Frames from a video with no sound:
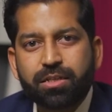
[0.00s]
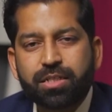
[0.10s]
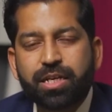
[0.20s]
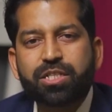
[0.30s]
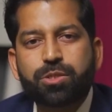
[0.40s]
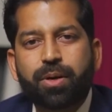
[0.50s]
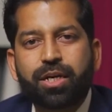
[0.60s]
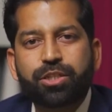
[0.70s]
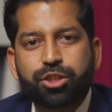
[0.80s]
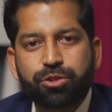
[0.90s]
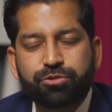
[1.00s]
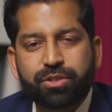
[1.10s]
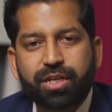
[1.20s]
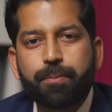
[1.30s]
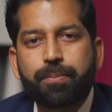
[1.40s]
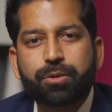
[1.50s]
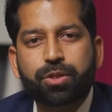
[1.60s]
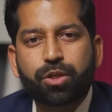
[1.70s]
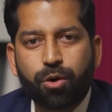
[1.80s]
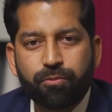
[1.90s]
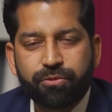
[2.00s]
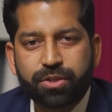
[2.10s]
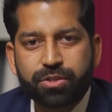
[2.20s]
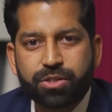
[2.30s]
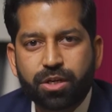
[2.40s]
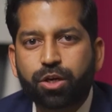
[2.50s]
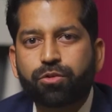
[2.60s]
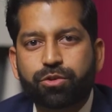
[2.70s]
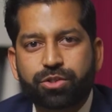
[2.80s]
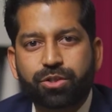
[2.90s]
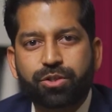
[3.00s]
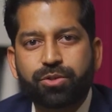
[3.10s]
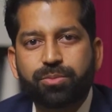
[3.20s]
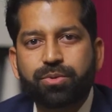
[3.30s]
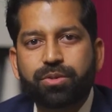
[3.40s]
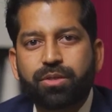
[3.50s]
to inspire children and build confidence across the globe.